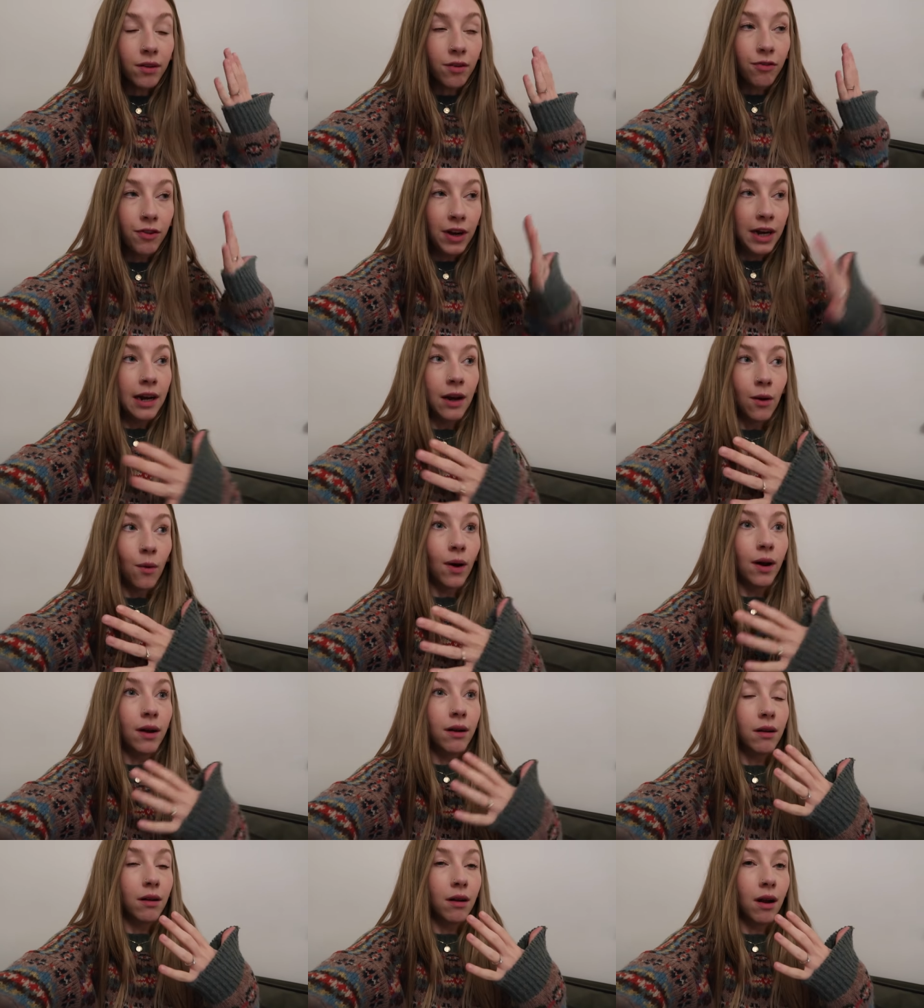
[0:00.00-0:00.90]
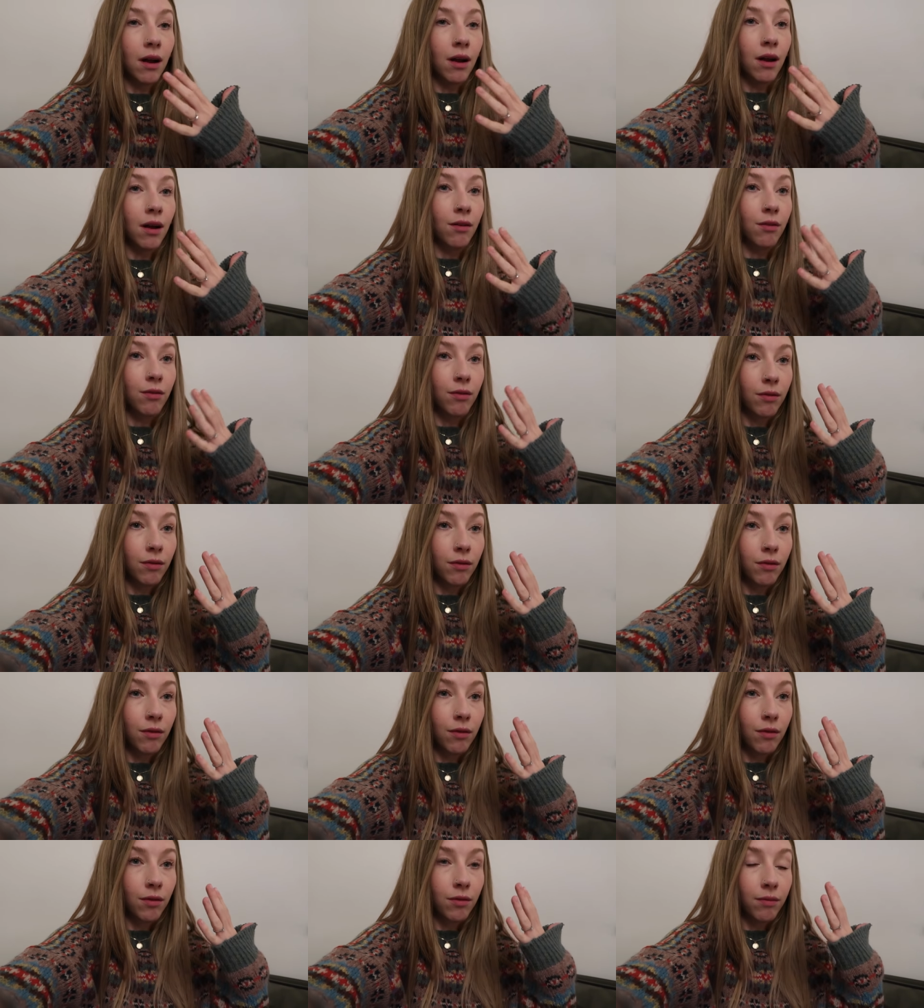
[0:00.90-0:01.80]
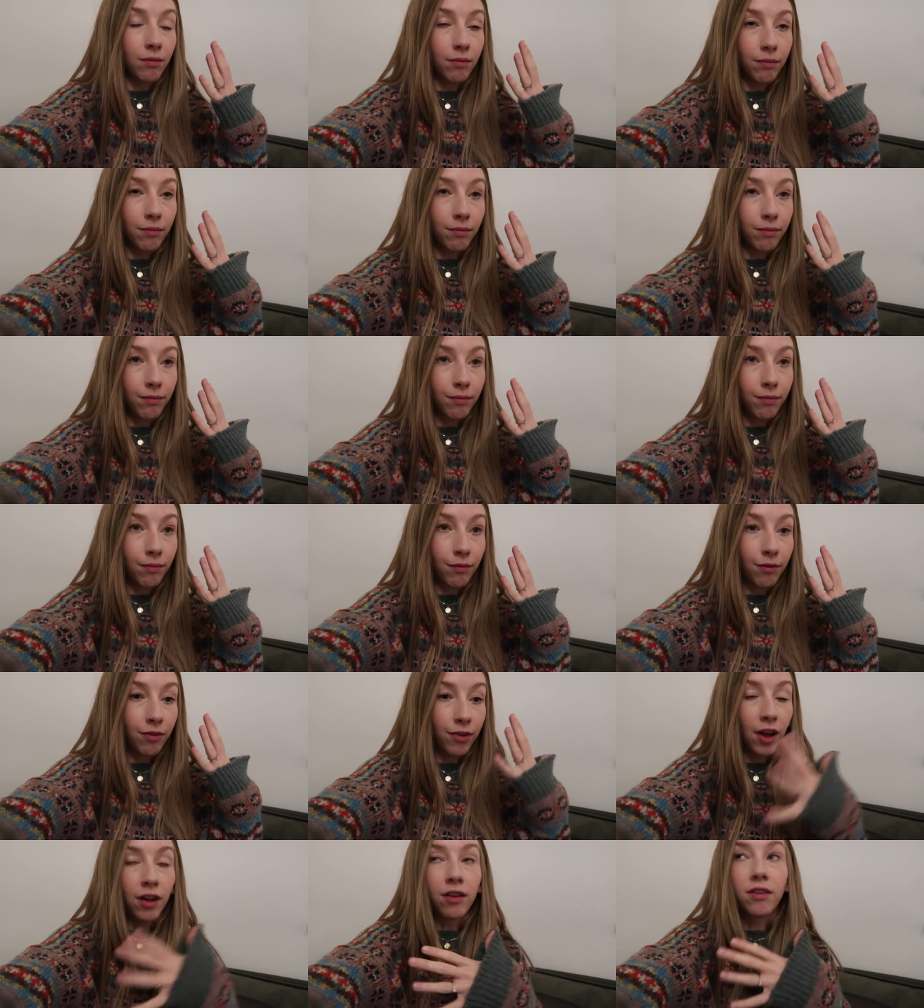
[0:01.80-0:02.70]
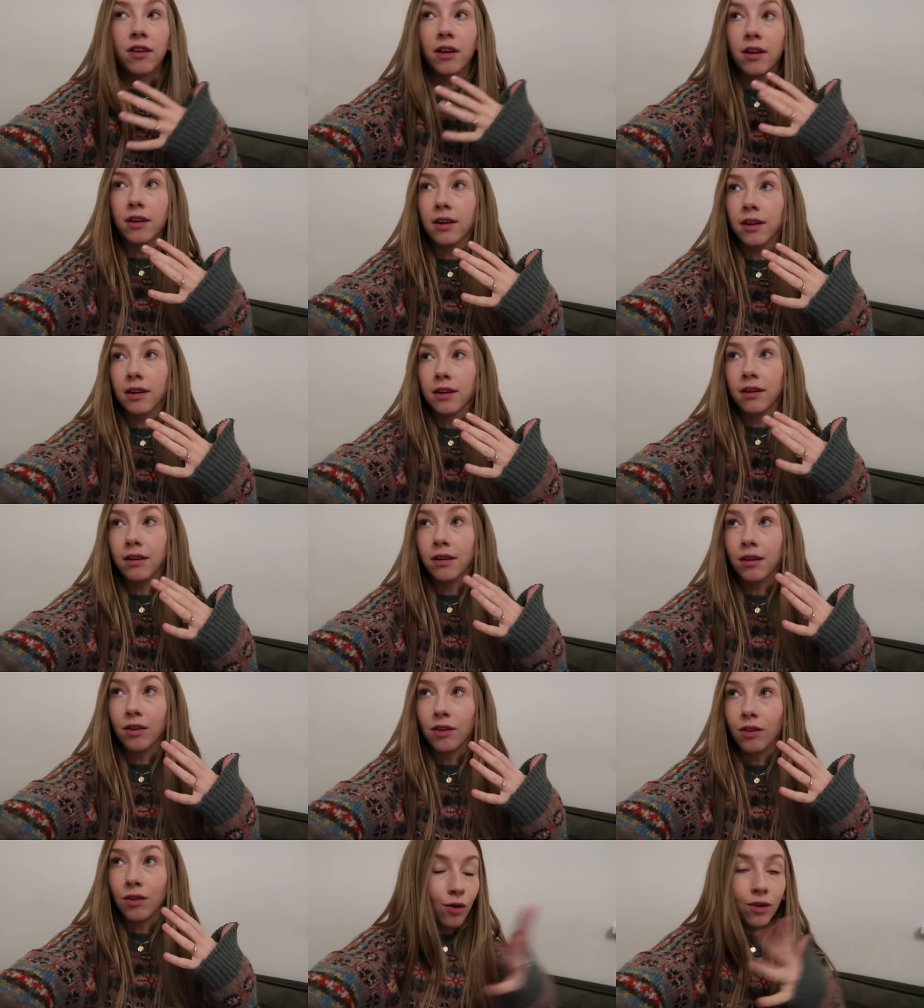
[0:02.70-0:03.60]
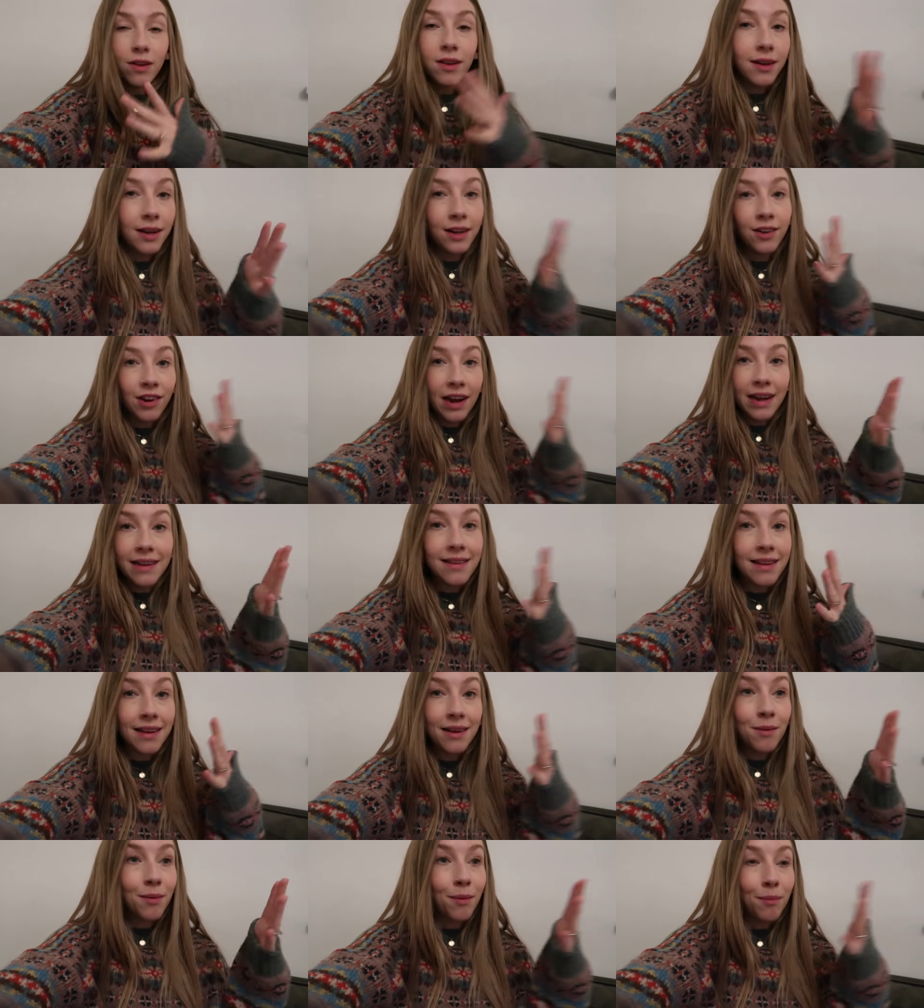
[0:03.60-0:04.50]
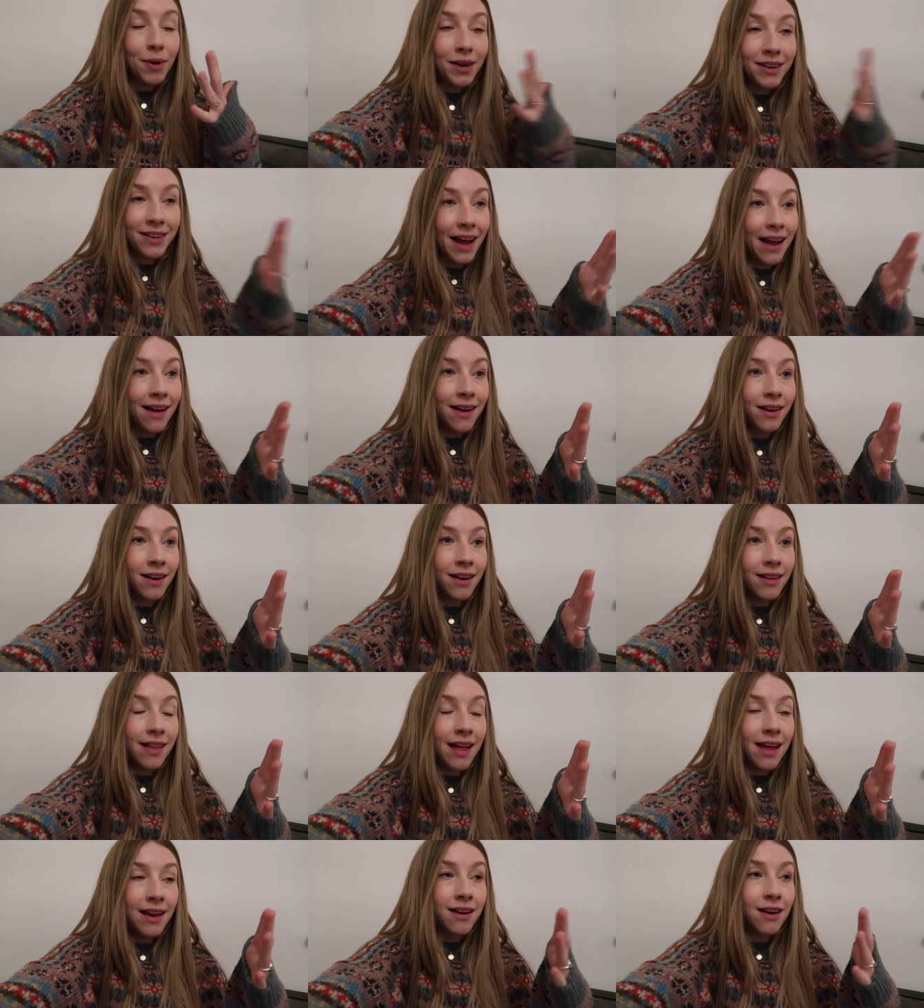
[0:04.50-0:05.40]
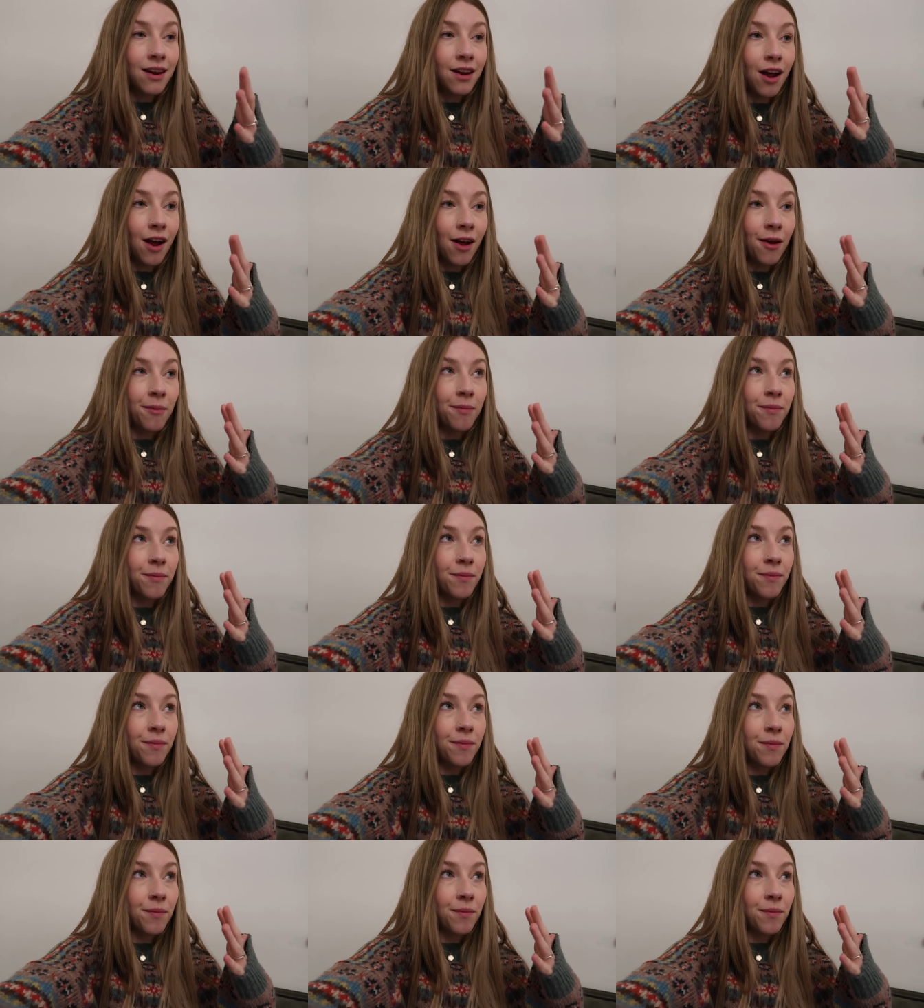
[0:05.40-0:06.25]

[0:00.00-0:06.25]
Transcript: feeling quite uh, flustered and just constantly chasing my tail and then um,